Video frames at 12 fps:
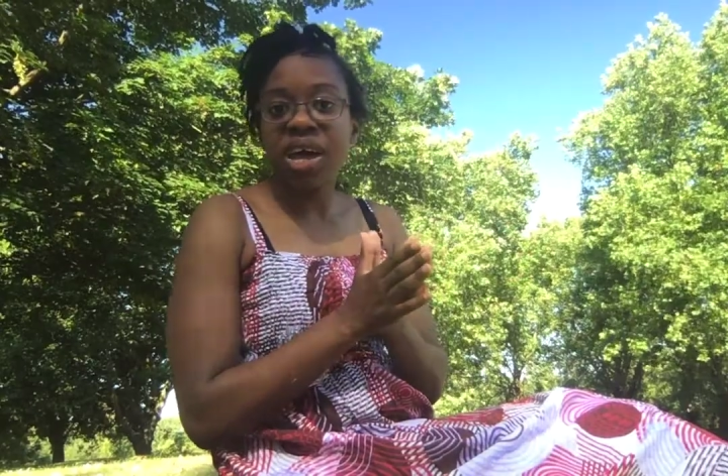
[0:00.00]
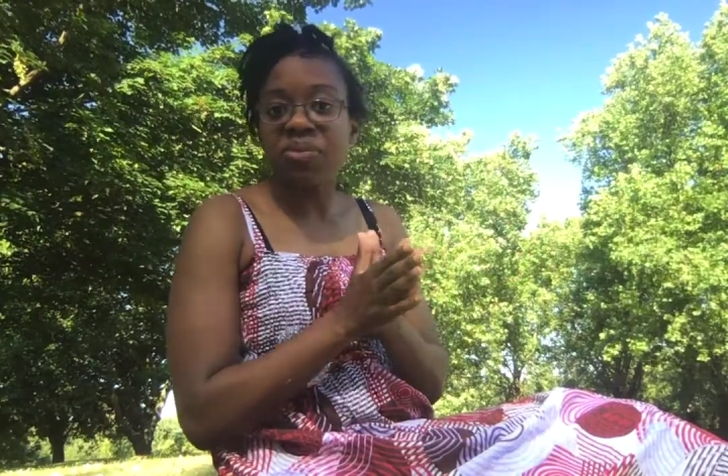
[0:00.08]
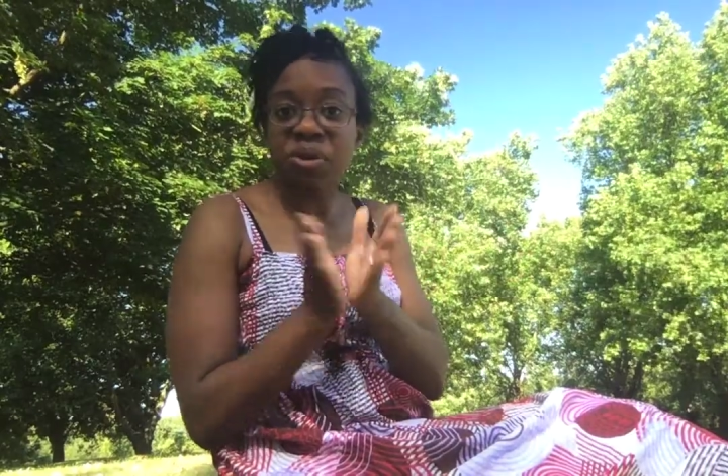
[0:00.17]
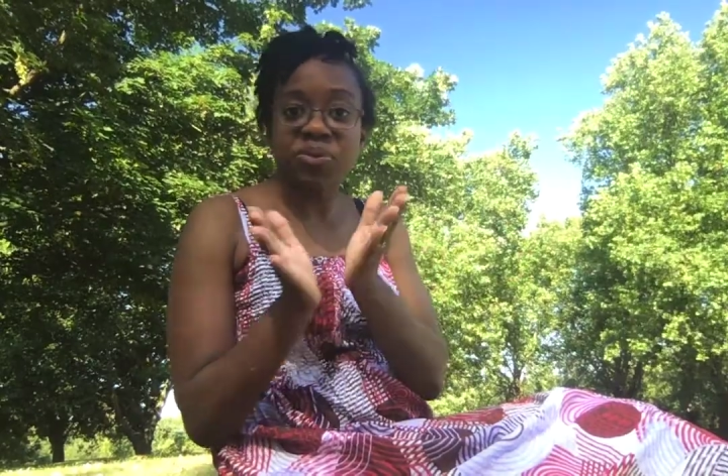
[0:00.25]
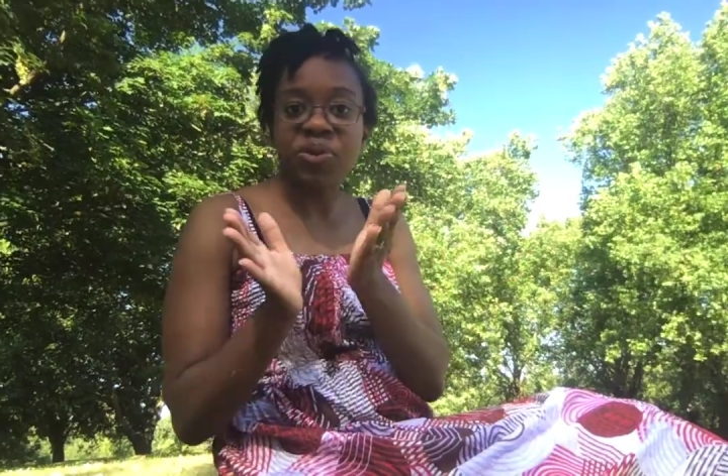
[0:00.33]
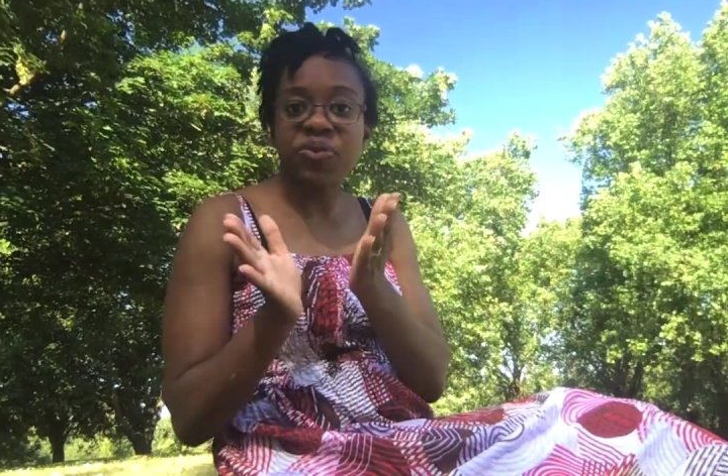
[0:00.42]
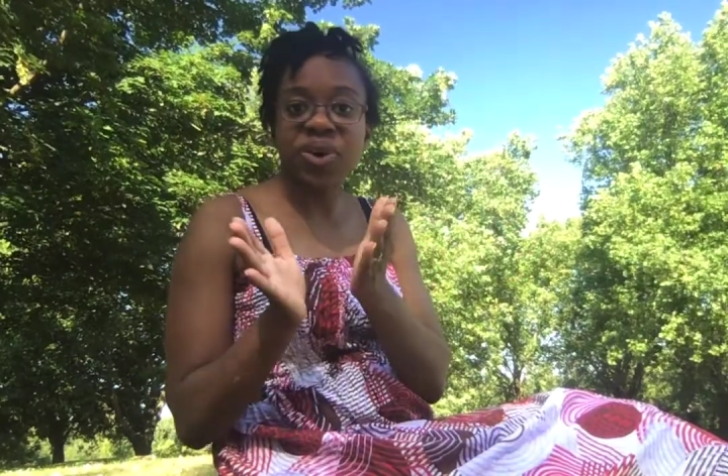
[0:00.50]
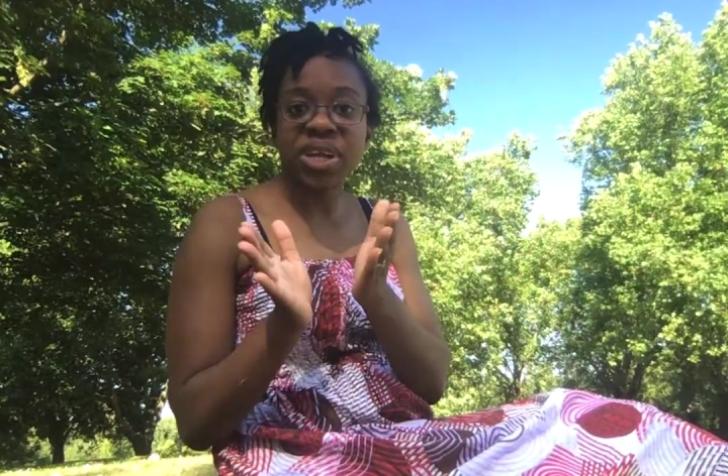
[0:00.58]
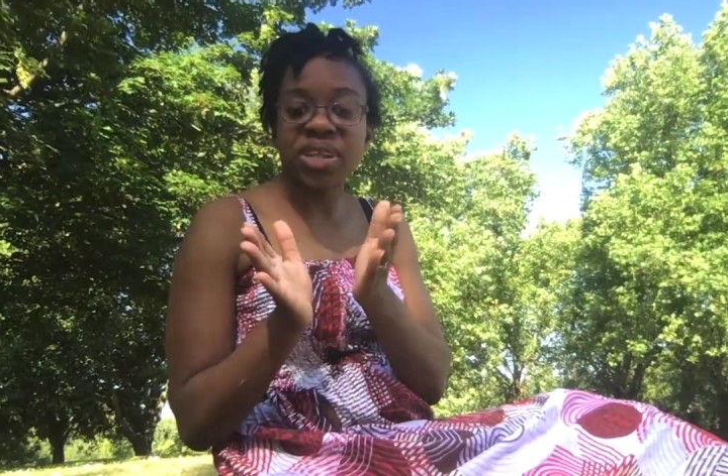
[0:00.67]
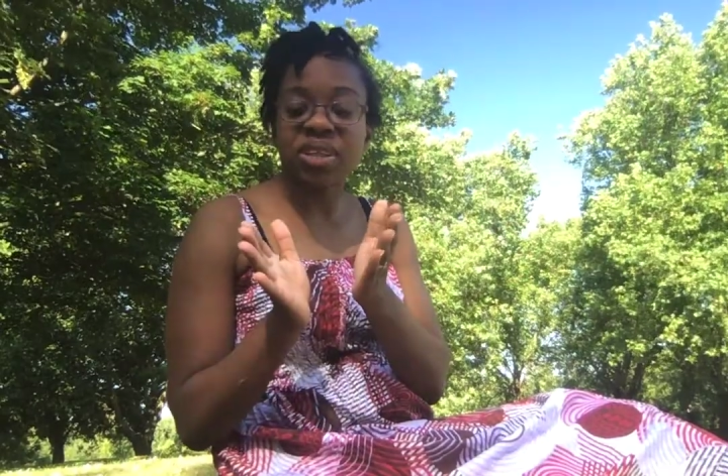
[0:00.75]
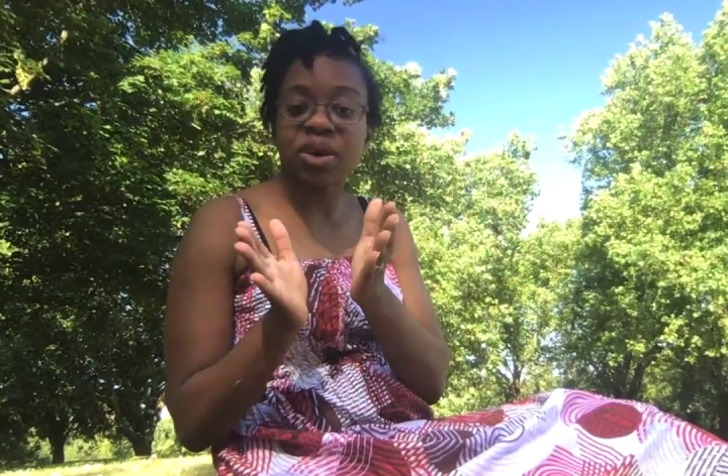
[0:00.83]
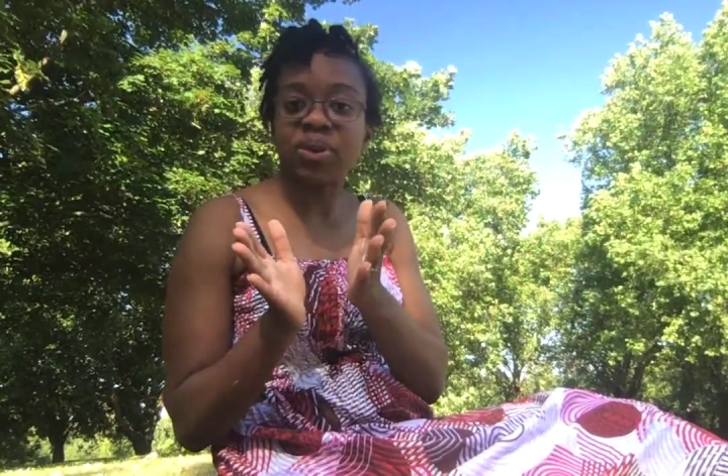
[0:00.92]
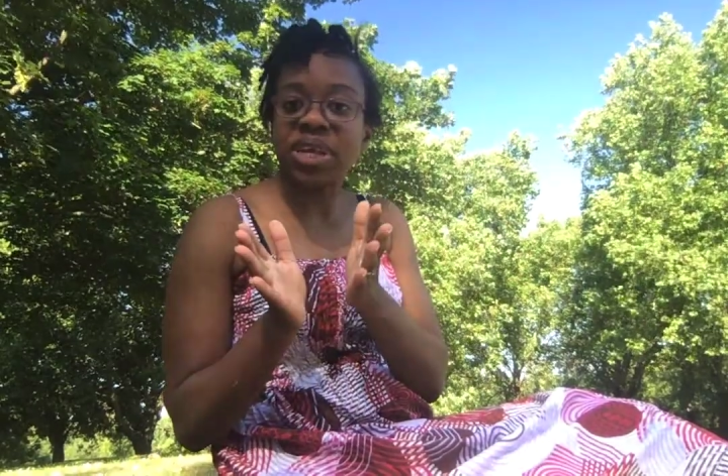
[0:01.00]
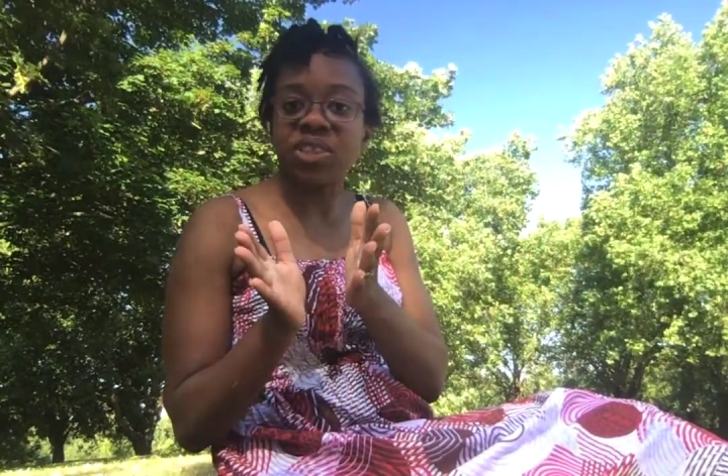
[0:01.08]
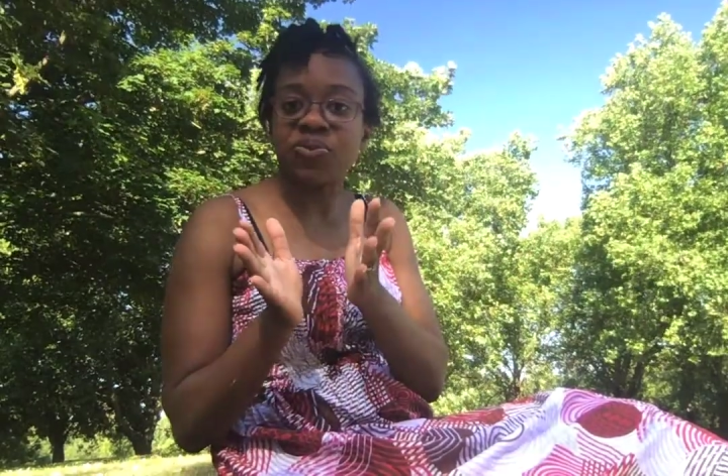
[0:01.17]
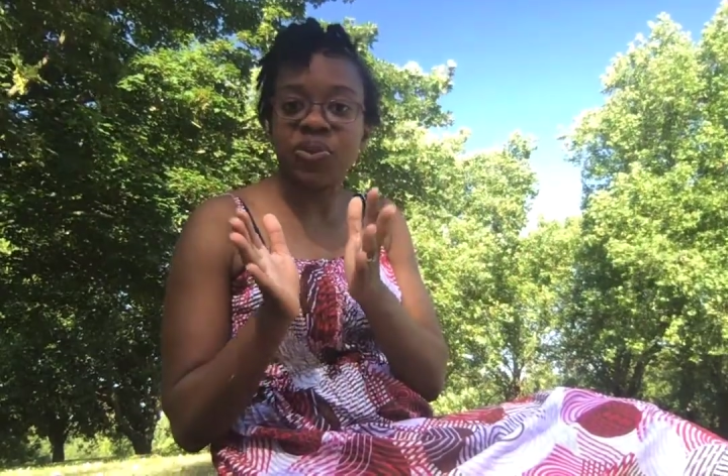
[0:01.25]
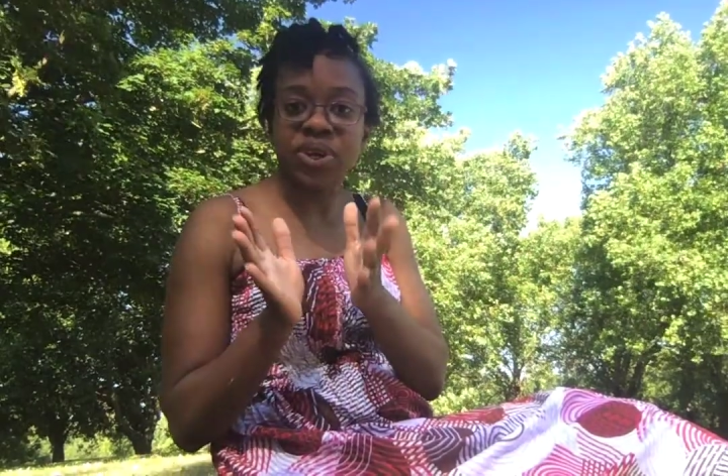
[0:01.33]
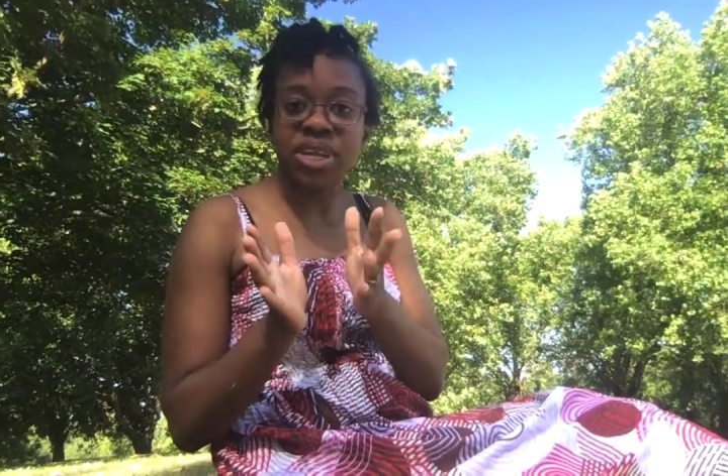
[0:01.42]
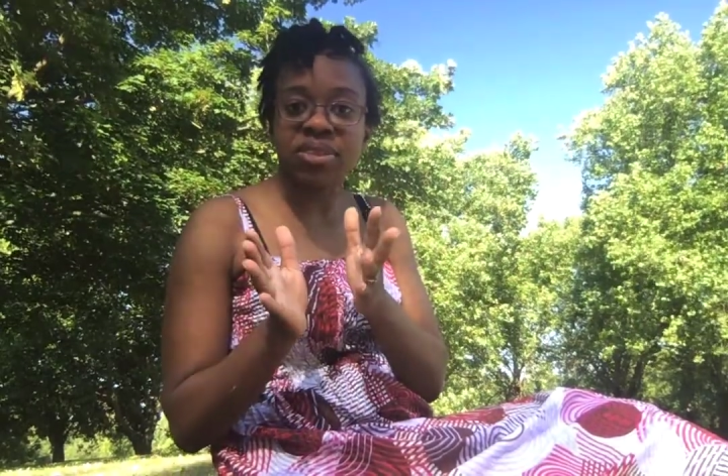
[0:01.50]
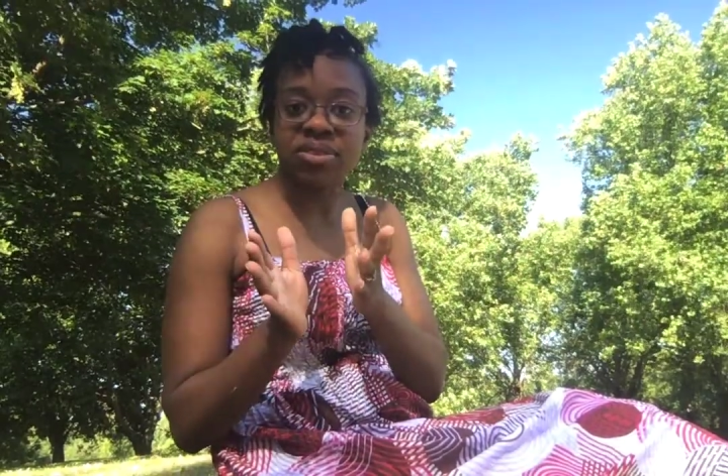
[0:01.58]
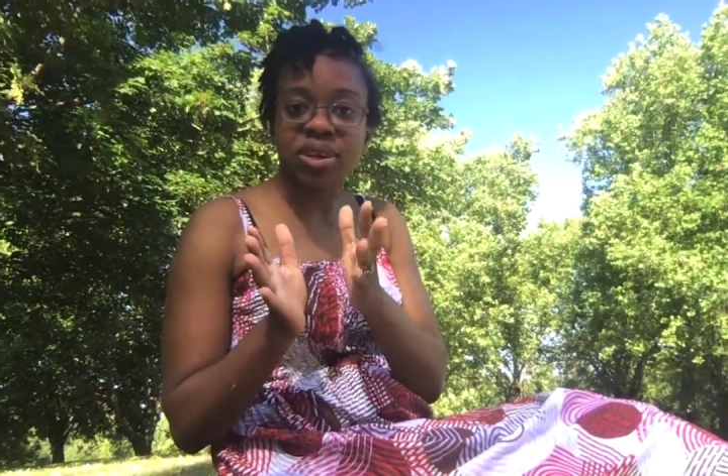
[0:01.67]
help you find a place for your kids